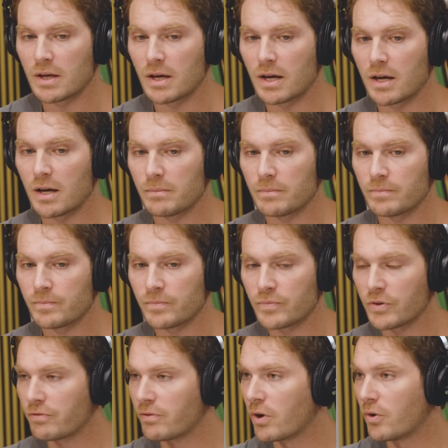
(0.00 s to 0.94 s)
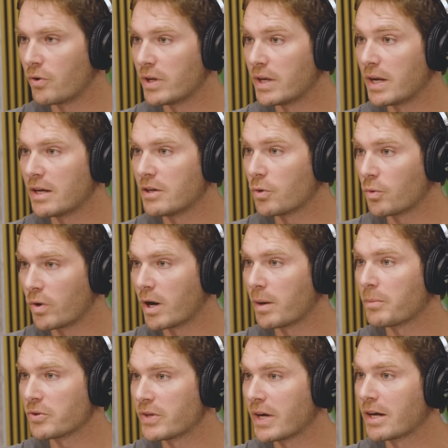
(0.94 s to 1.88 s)
your phone and any of your
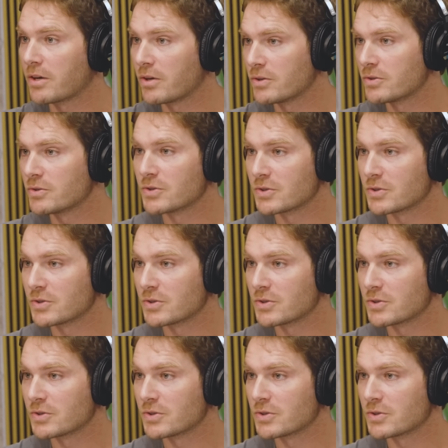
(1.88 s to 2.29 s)
wearable tech goes